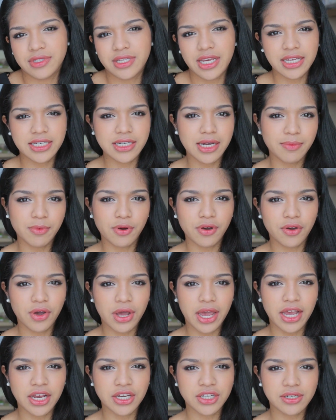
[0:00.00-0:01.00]
daytime
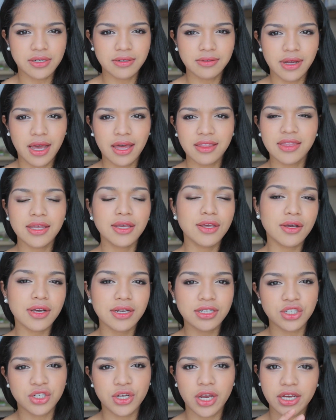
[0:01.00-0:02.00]
occasion. I think you
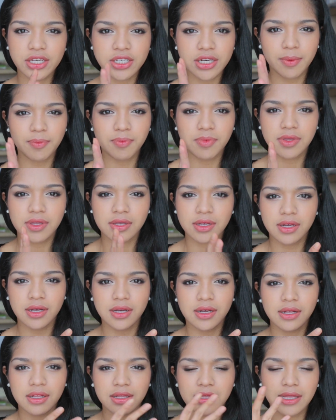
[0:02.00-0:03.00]
can change up
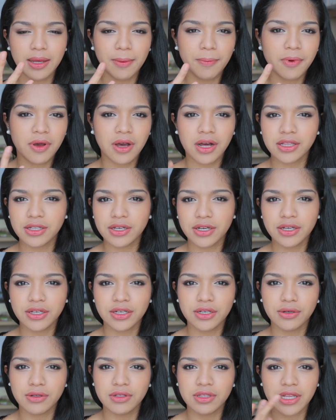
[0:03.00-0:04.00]
the lip color,
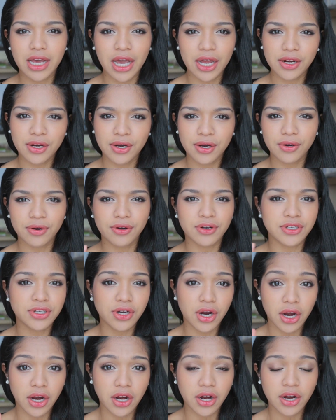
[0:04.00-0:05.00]
you know, lighter or
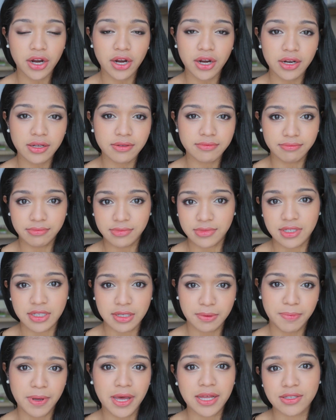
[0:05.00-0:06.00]
darker.
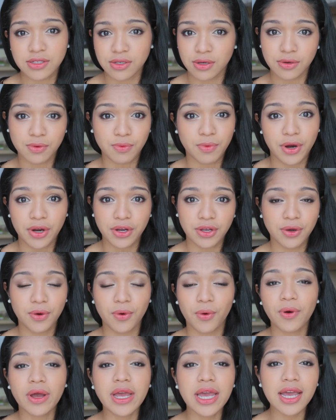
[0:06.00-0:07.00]
Depends on where you're
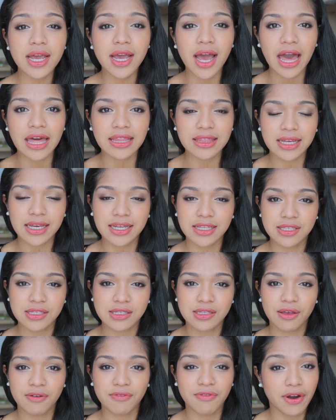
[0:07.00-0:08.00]
going. I think
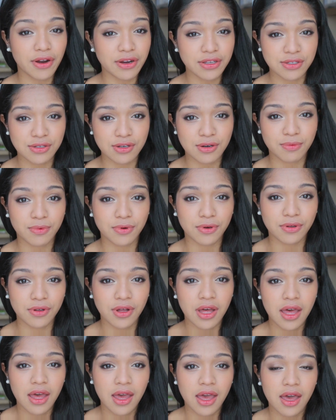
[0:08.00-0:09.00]
it's very
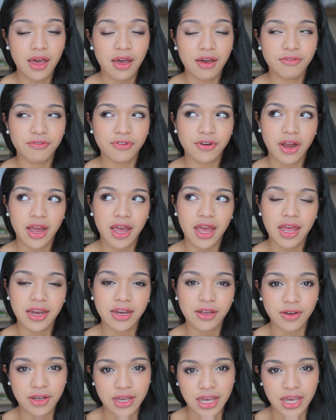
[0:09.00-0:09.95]
suitable for any